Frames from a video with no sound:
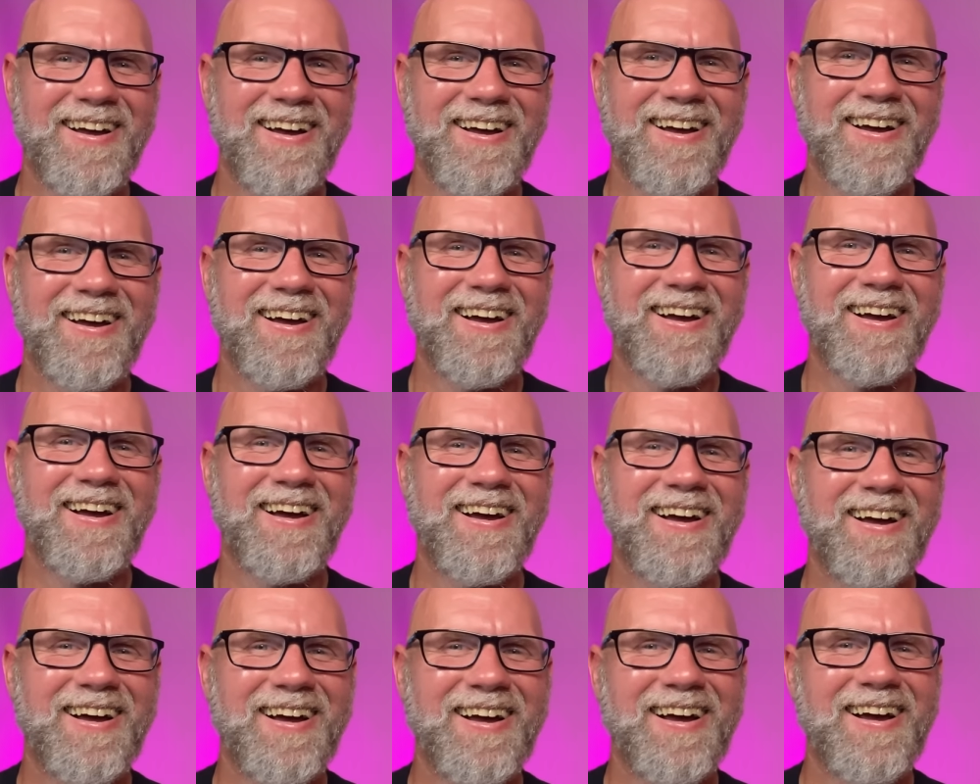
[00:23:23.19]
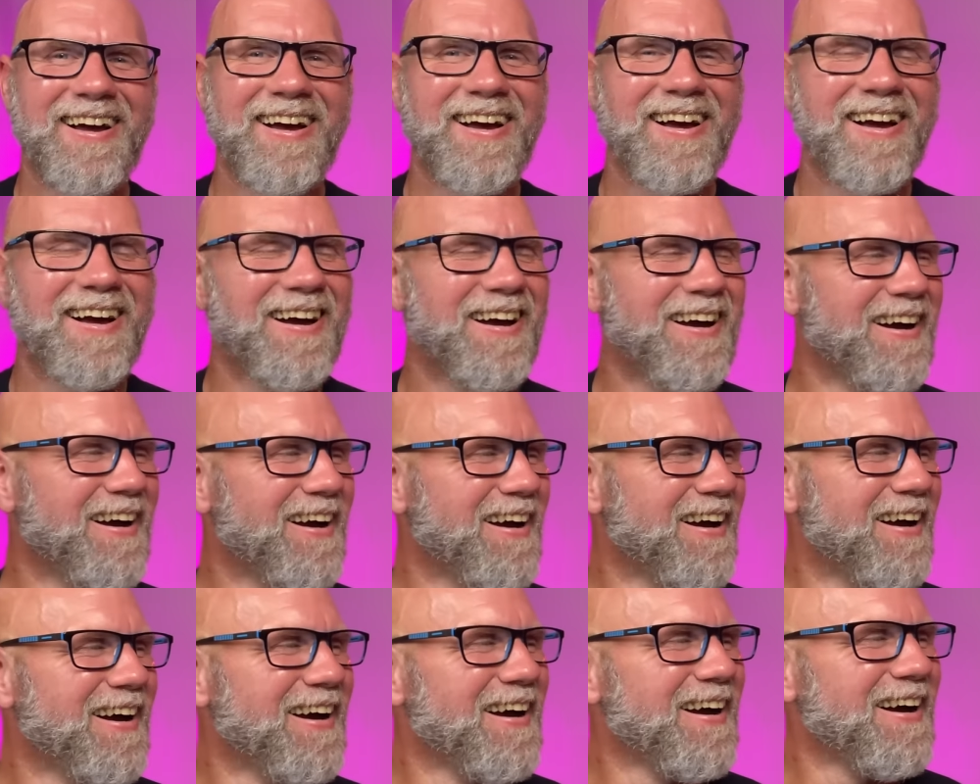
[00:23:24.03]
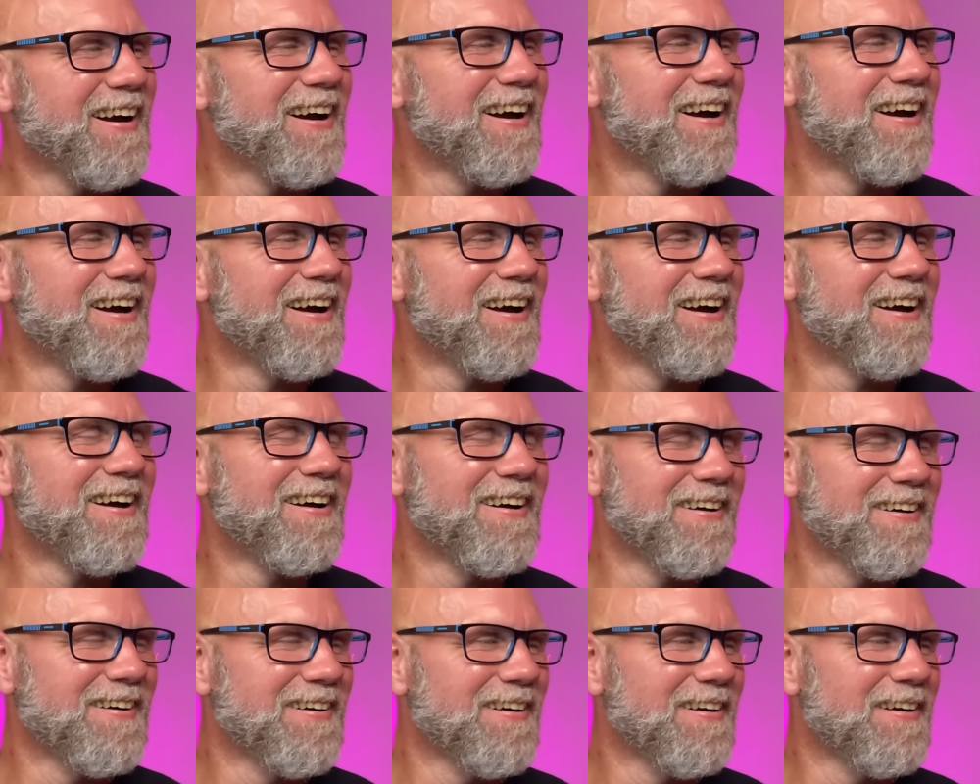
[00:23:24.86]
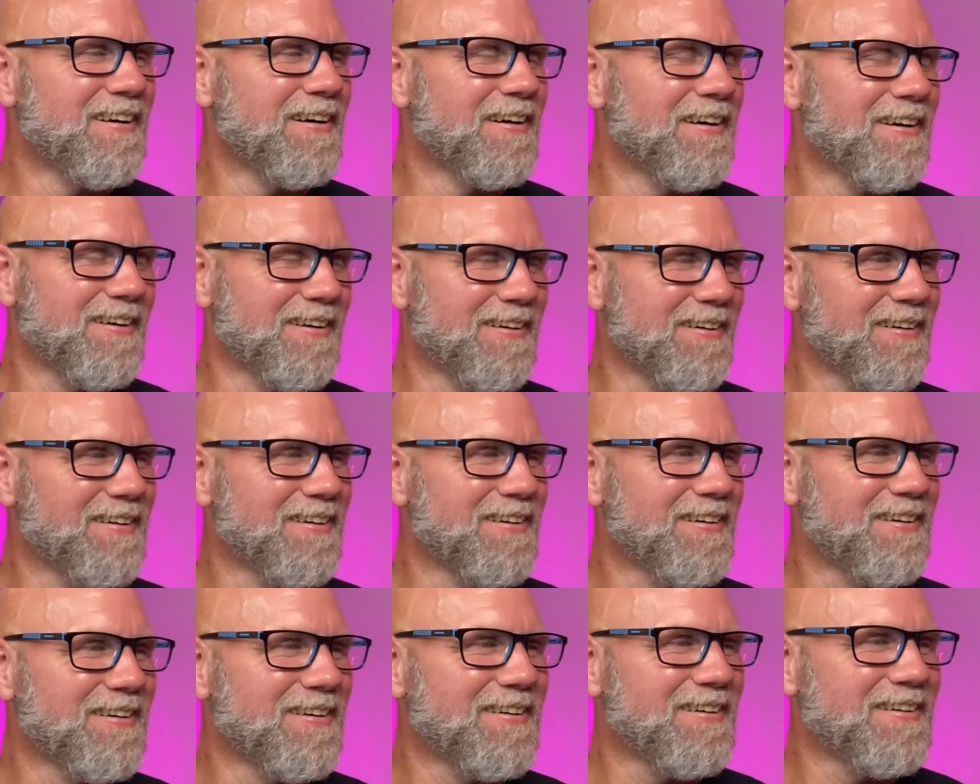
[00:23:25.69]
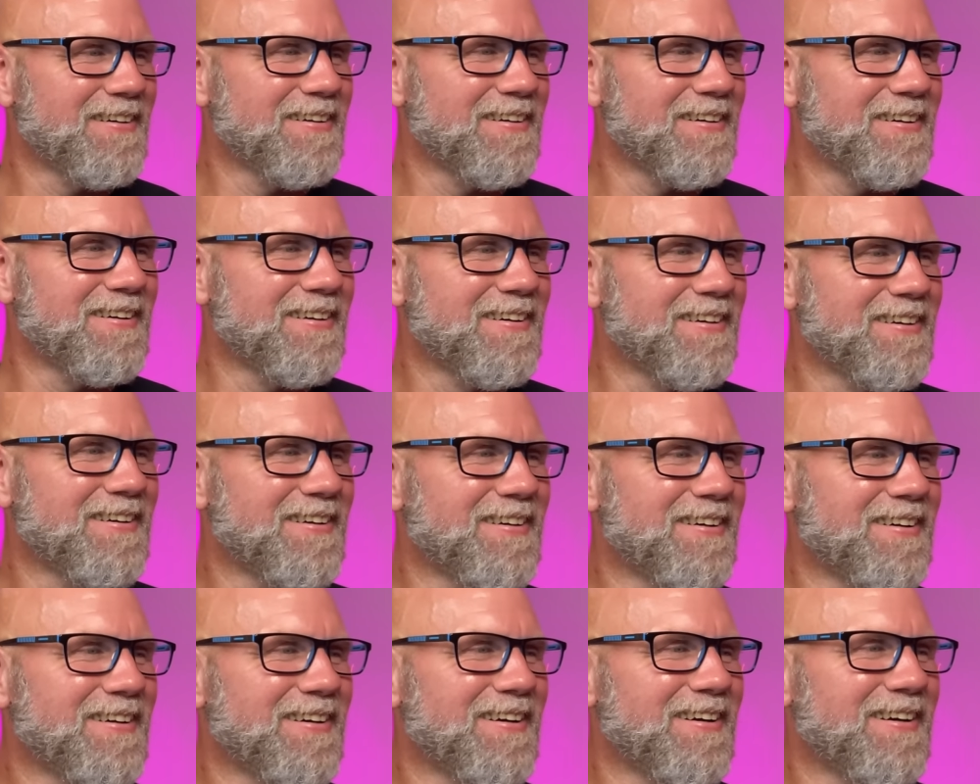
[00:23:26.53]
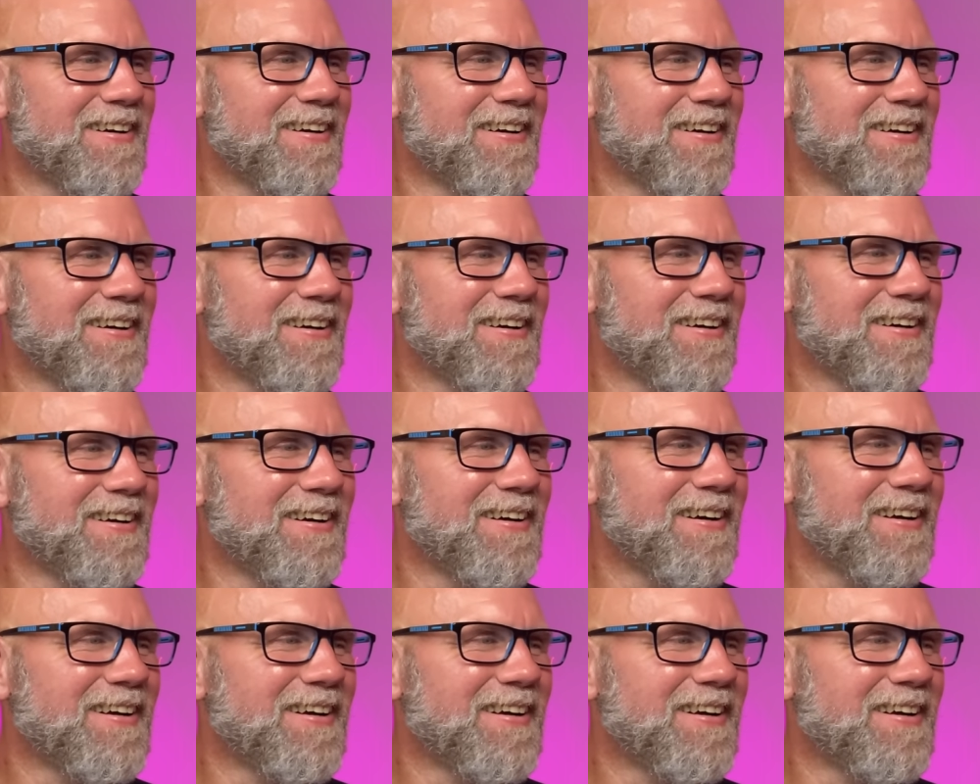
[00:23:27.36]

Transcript: No words are spoken by the person on screen.